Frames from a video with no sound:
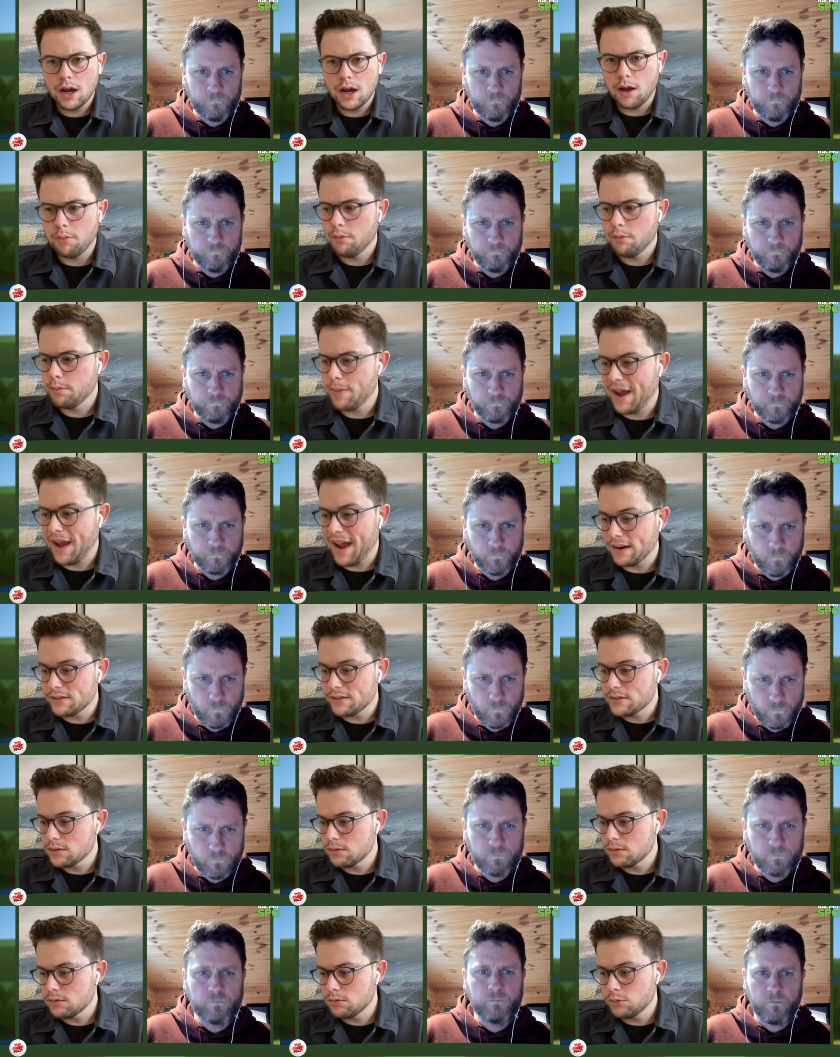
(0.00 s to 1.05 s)
Speaker 1: um,
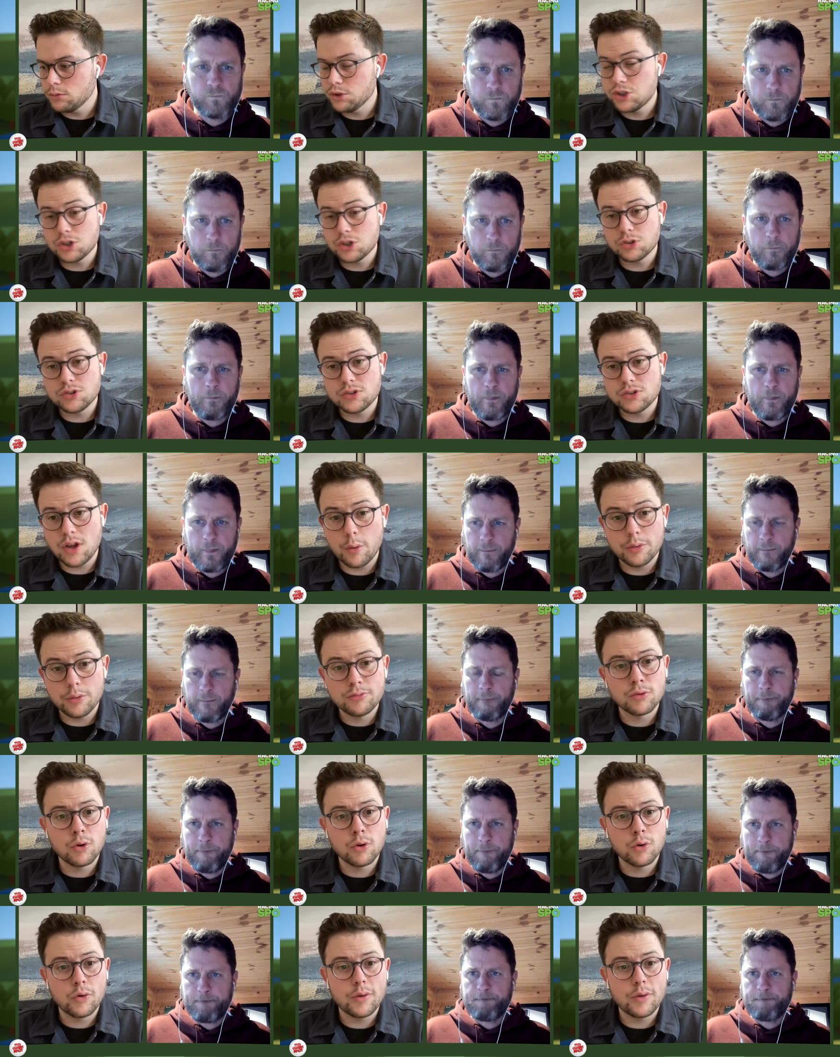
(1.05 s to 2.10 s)
backed. We shall start
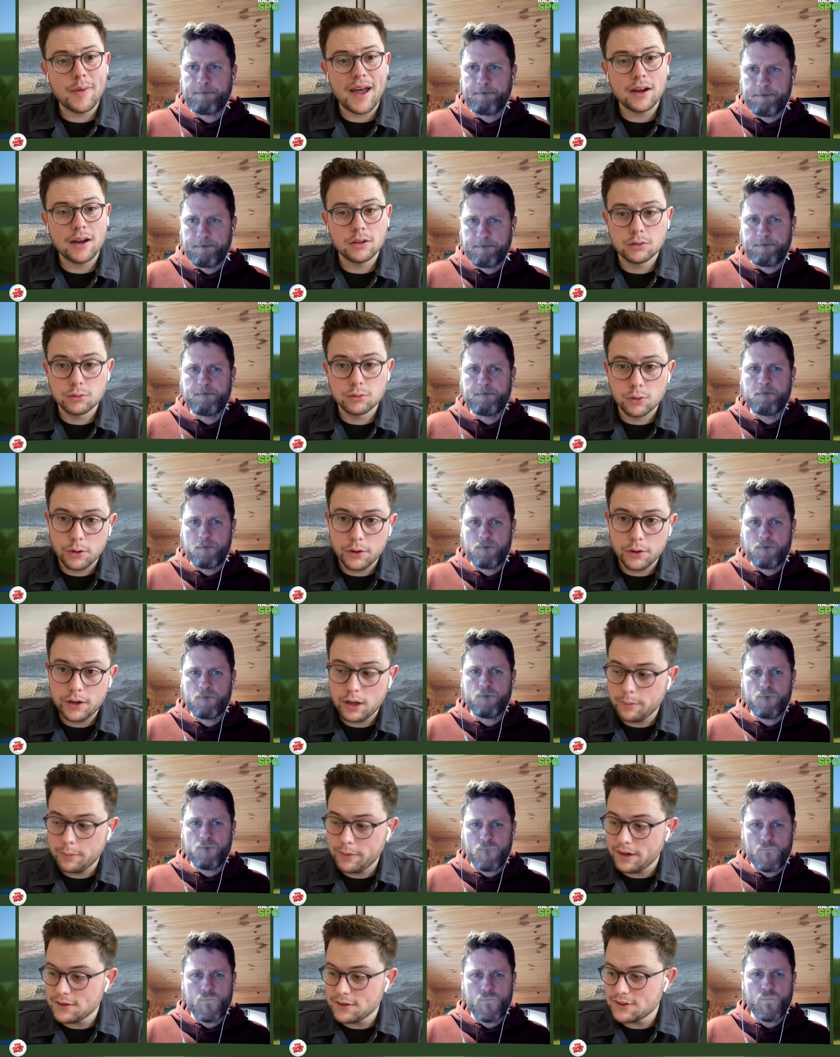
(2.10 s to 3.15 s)
with Rory
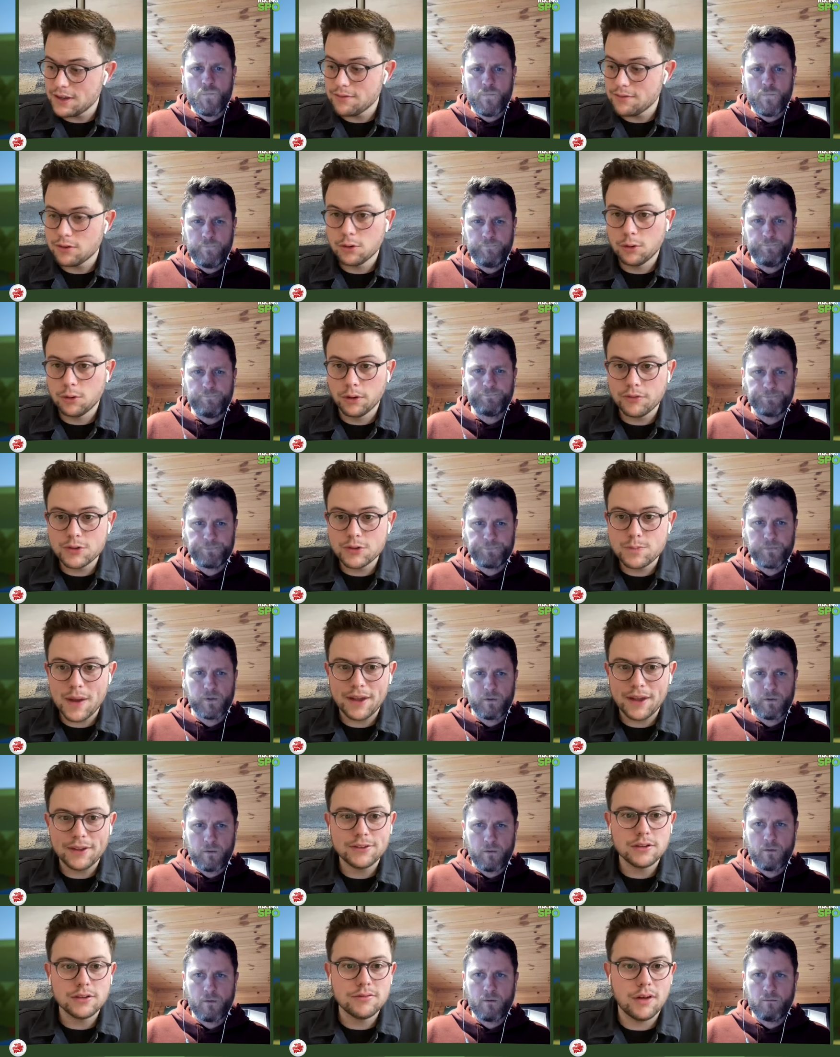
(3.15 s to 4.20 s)
McIlroy. I mean, he's given all of his
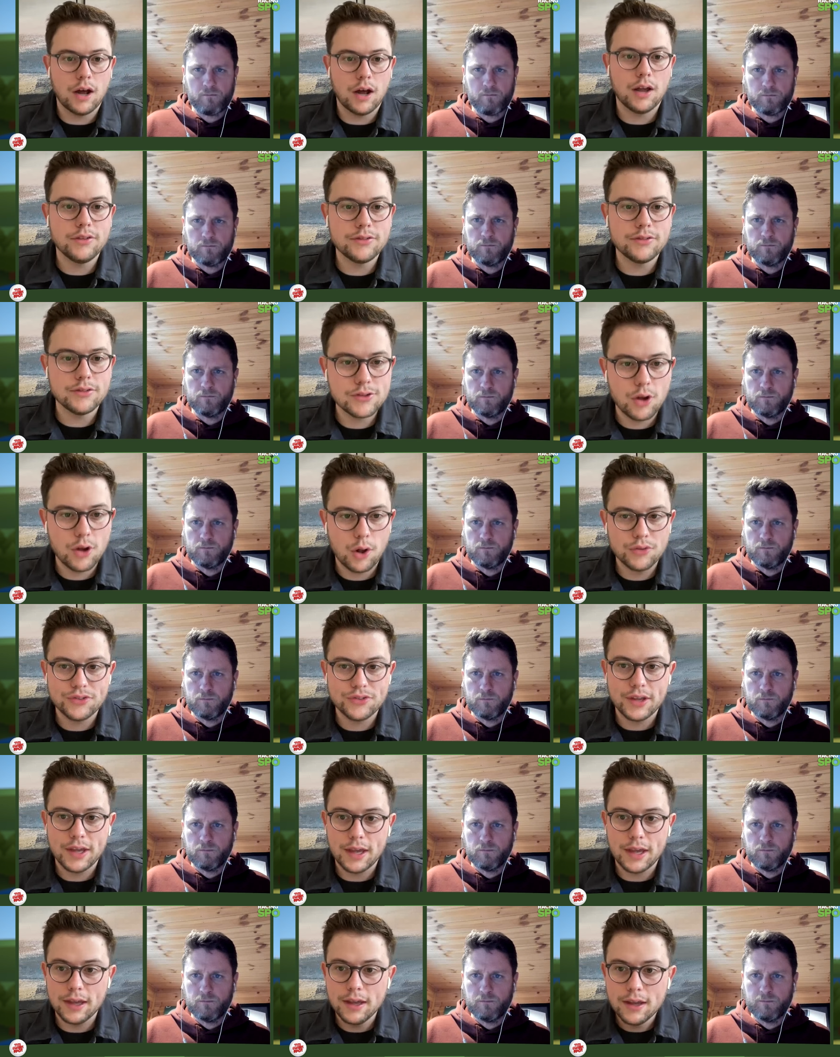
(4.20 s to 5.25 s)
best advice to
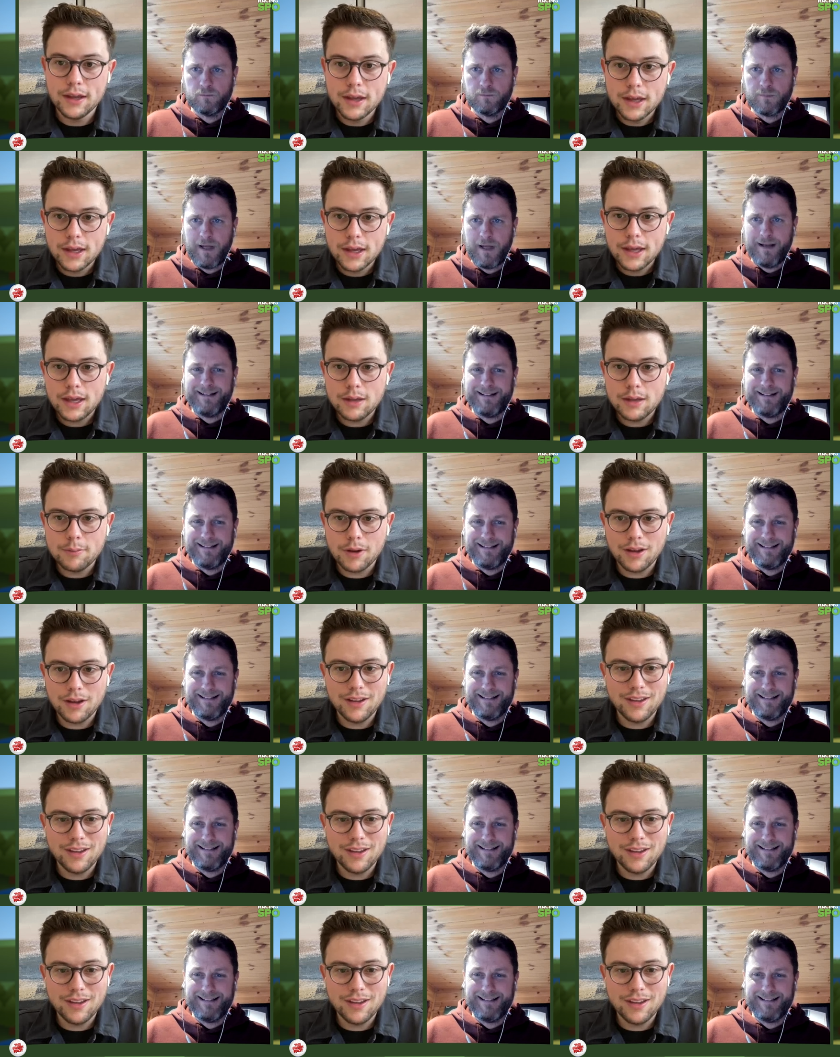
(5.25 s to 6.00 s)
Scotty. He,